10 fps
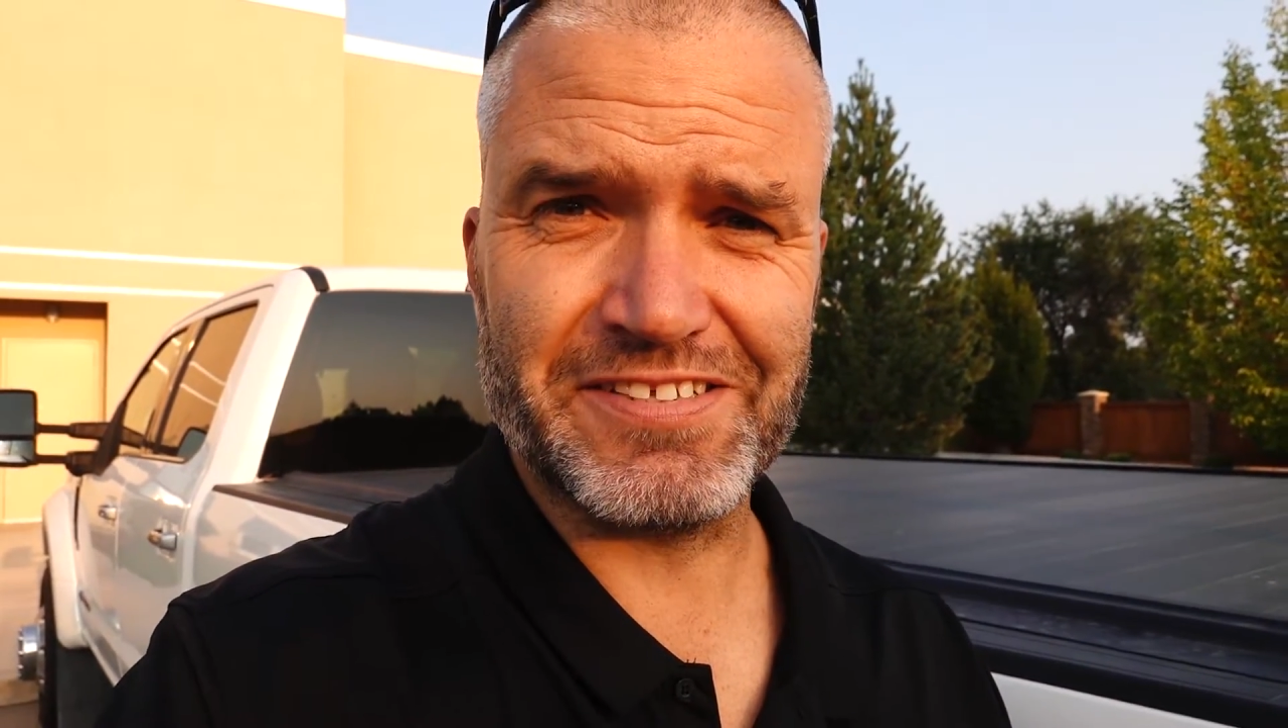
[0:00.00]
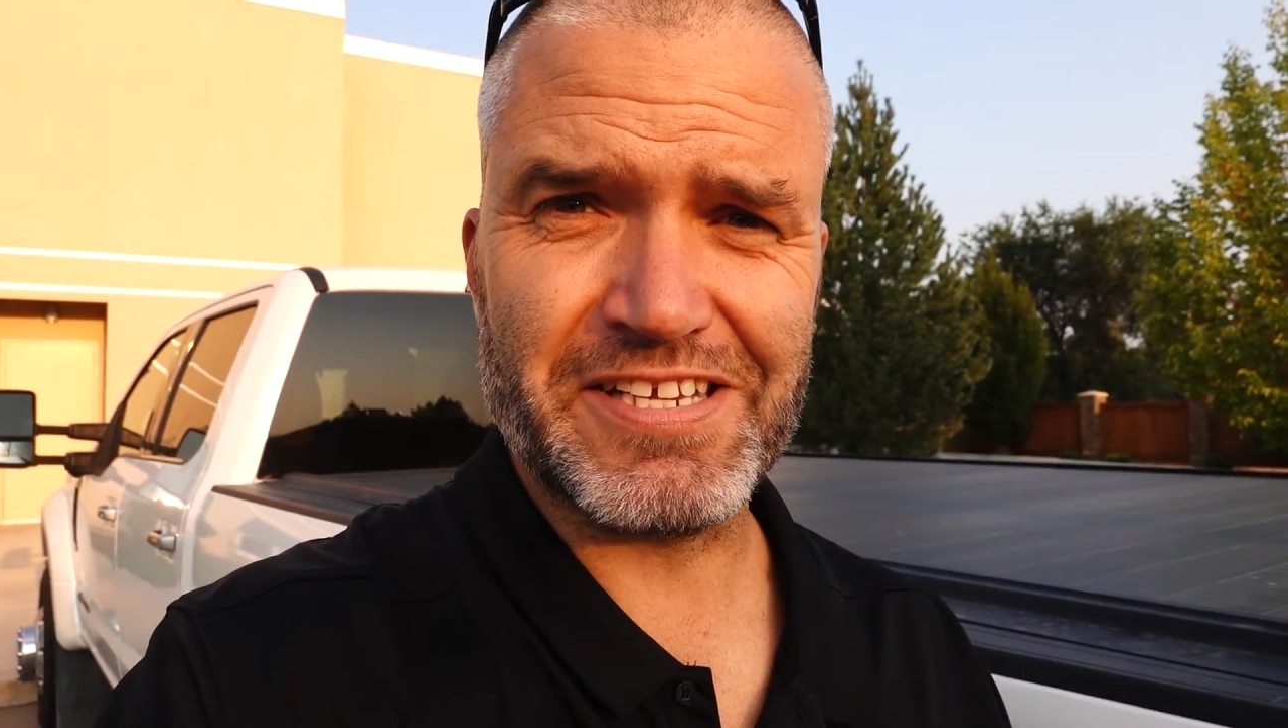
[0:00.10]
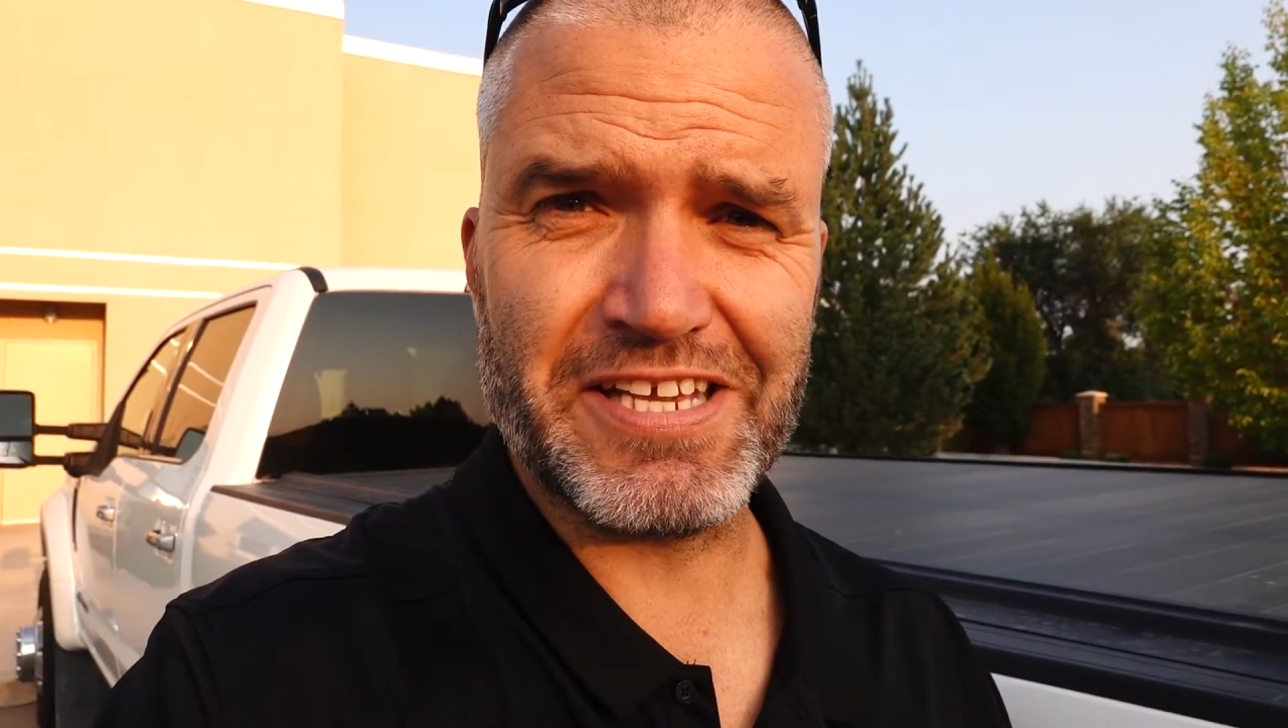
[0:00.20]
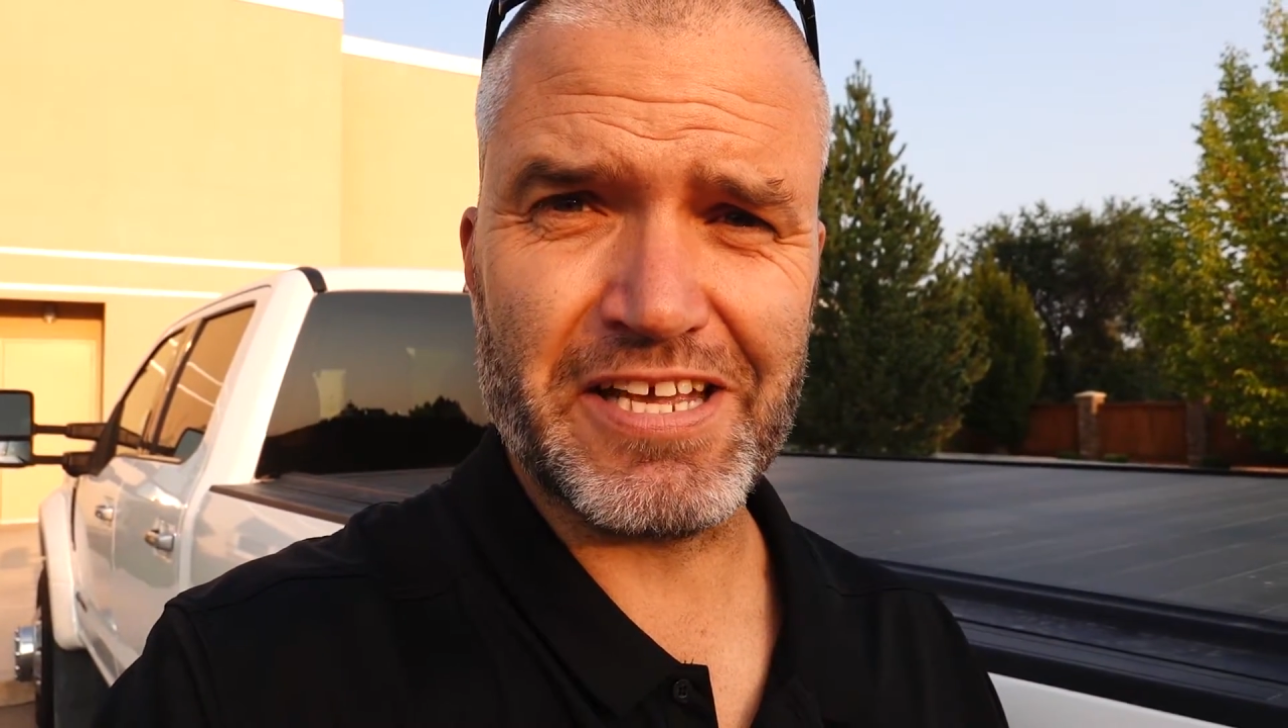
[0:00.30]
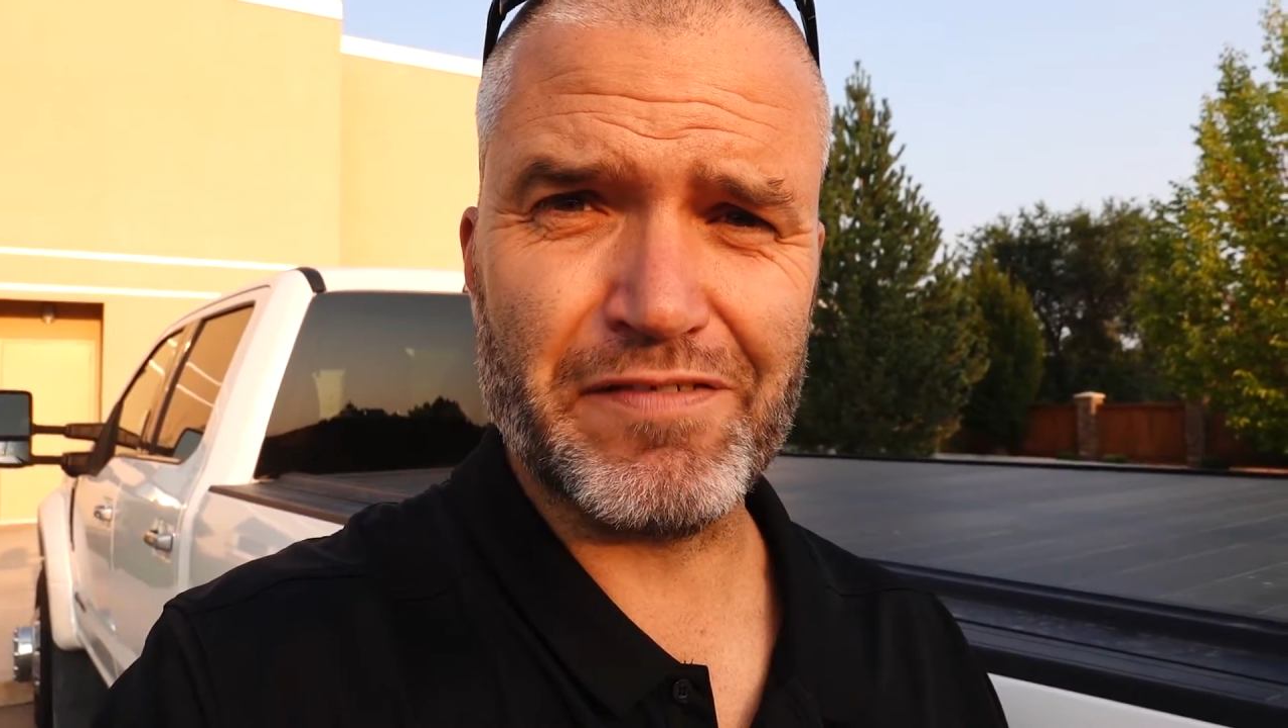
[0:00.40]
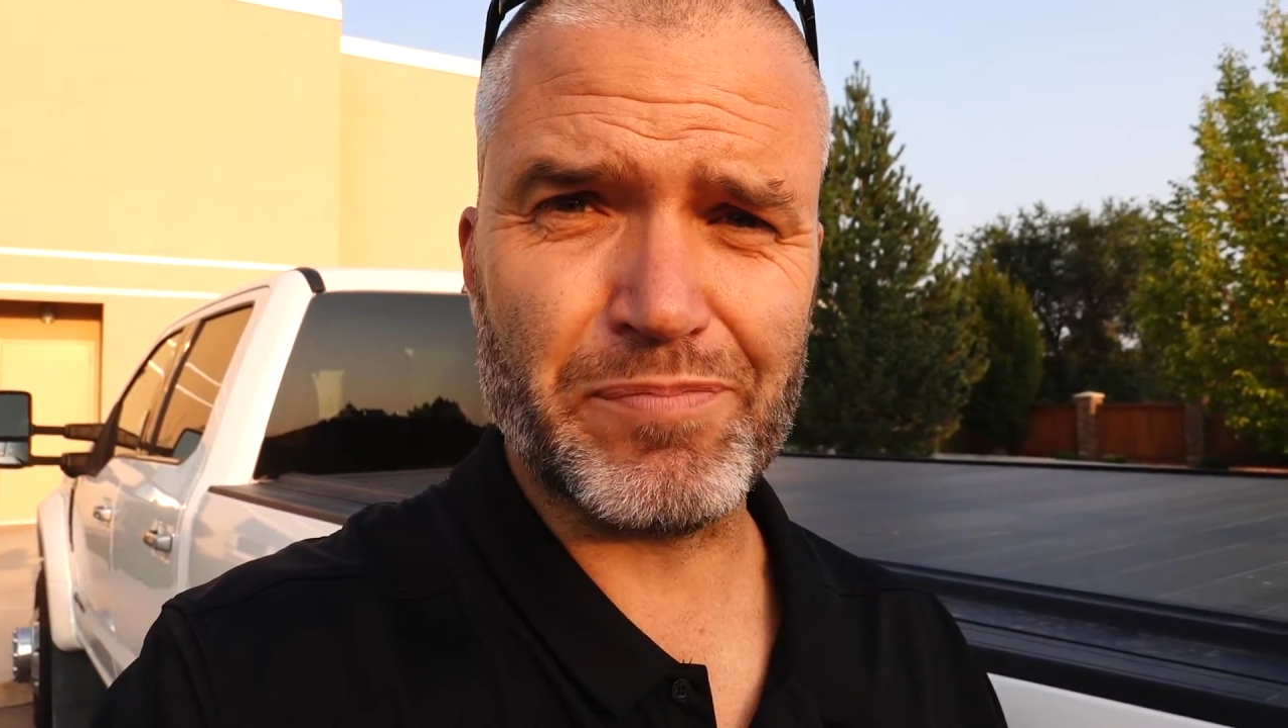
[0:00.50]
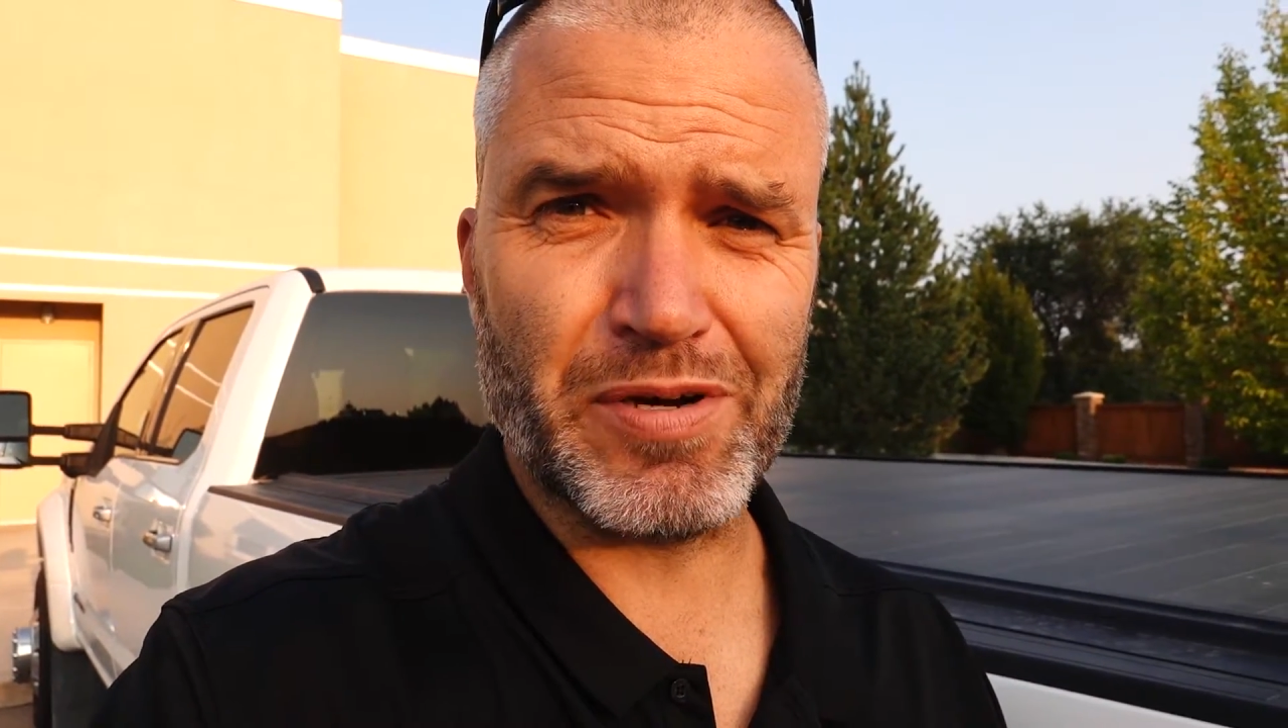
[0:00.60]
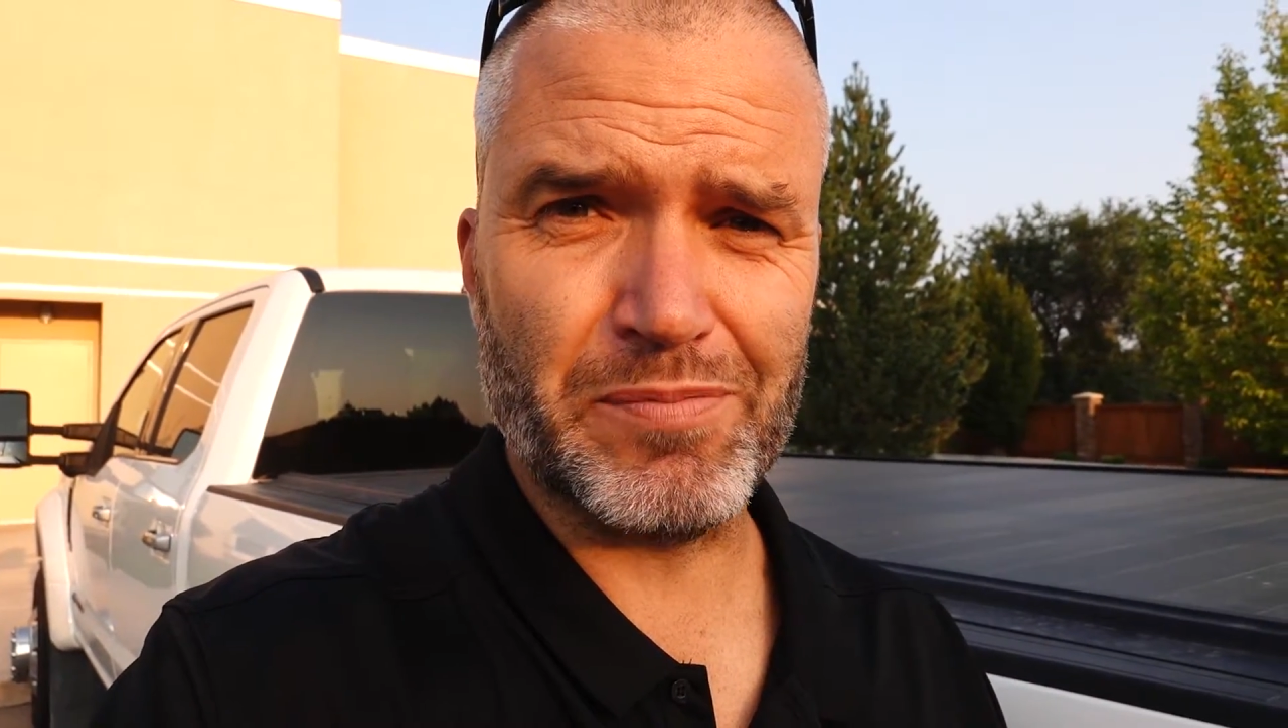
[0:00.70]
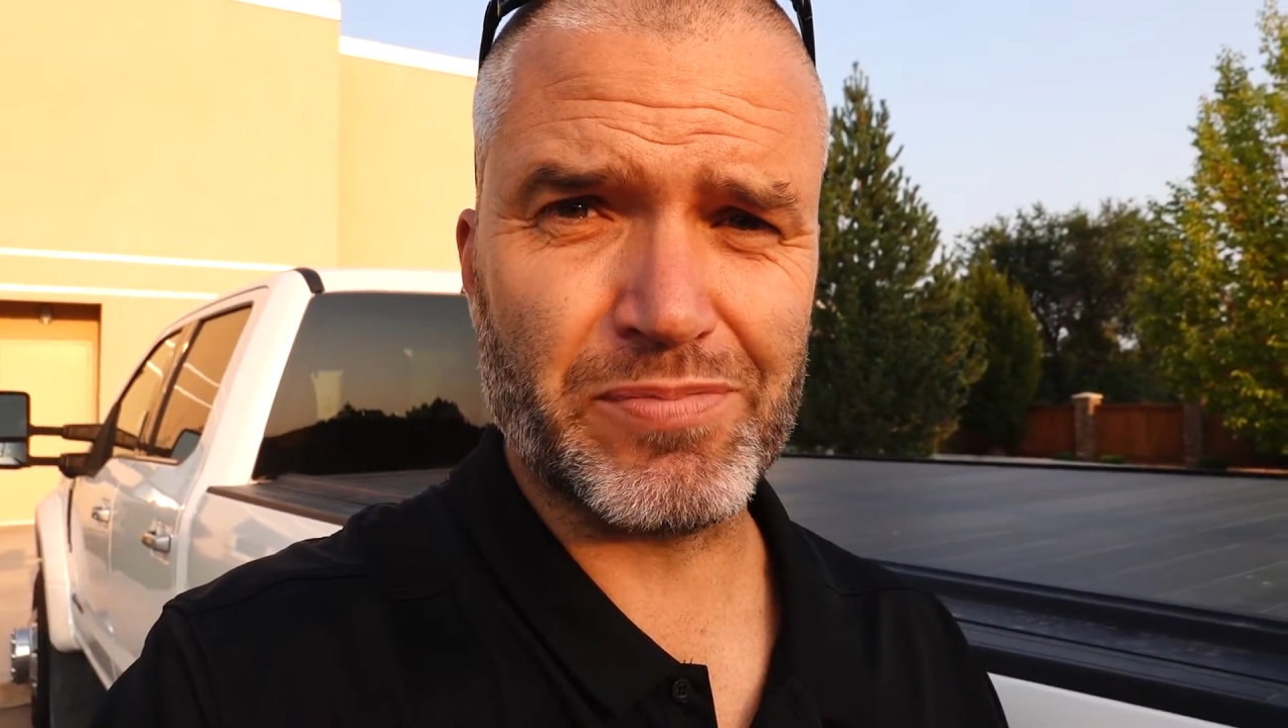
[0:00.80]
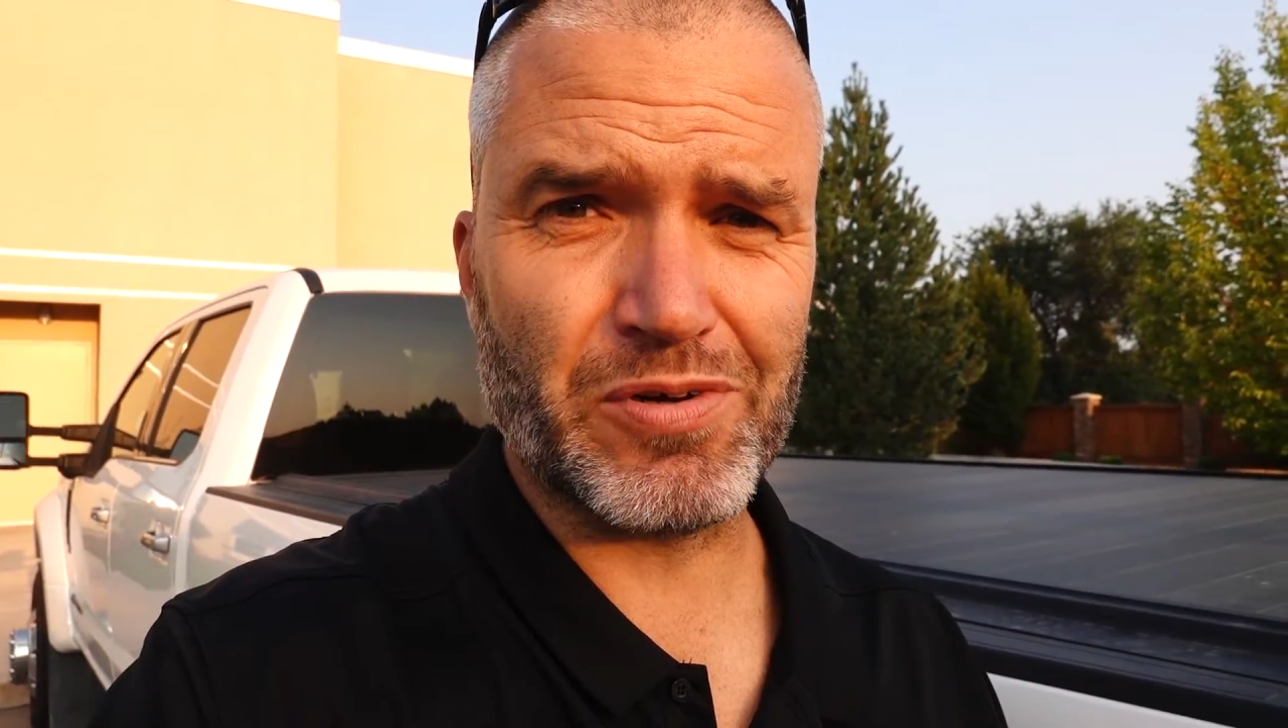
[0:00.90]
DEF
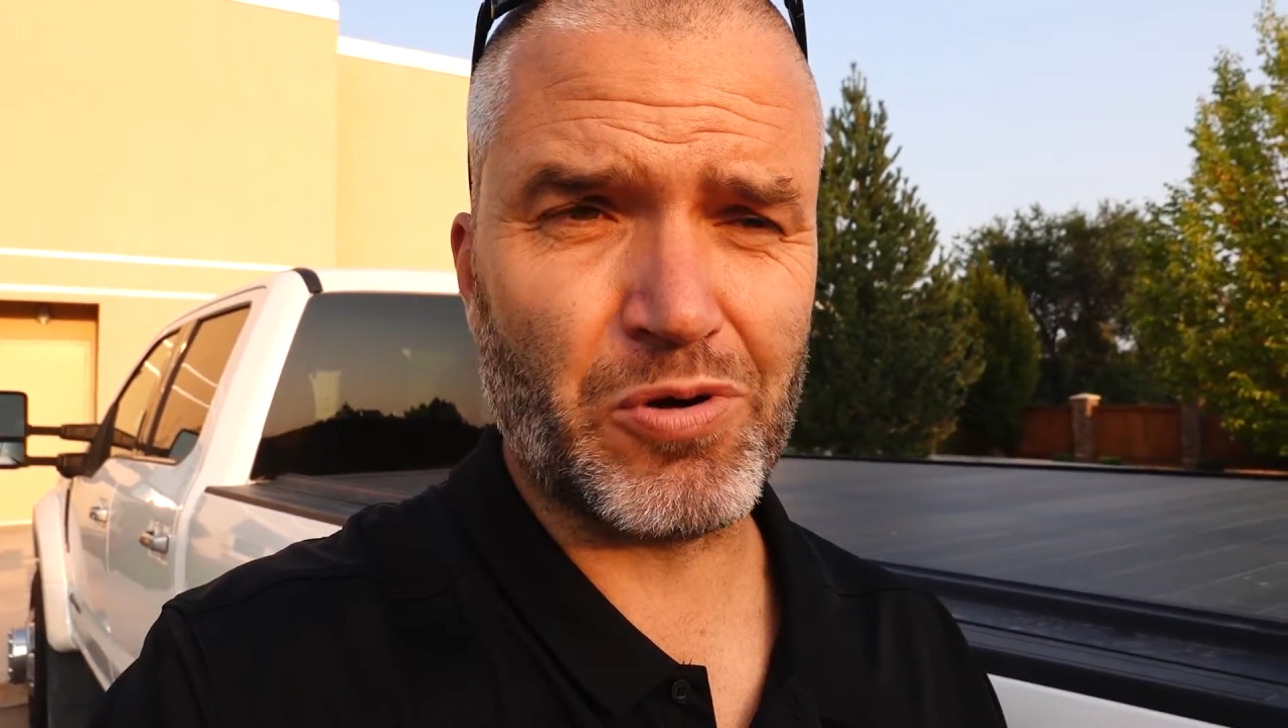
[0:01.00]
pump.